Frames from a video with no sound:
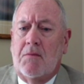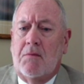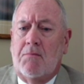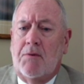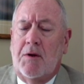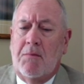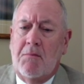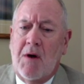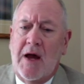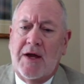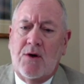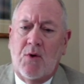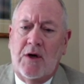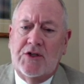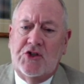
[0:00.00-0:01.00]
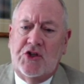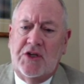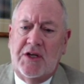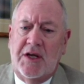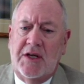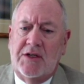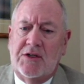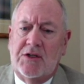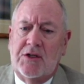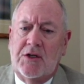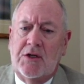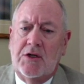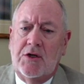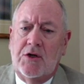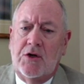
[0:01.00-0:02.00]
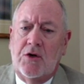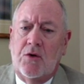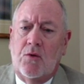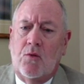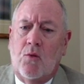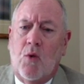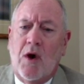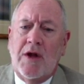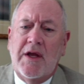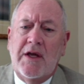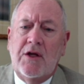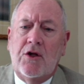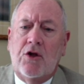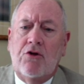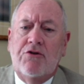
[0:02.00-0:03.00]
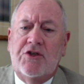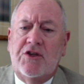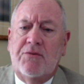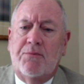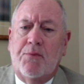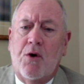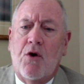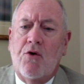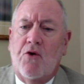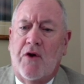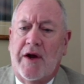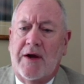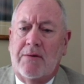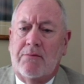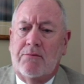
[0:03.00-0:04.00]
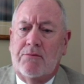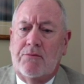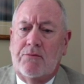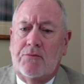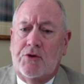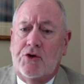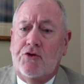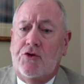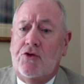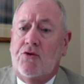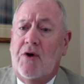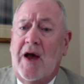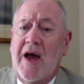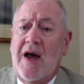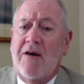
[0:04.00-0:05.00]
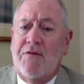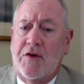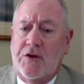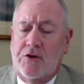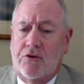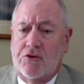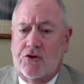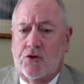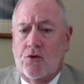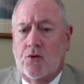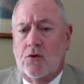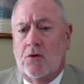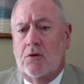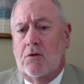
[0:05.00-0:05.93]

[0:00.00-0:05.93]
But my question is, what inclusive program do you have in your school?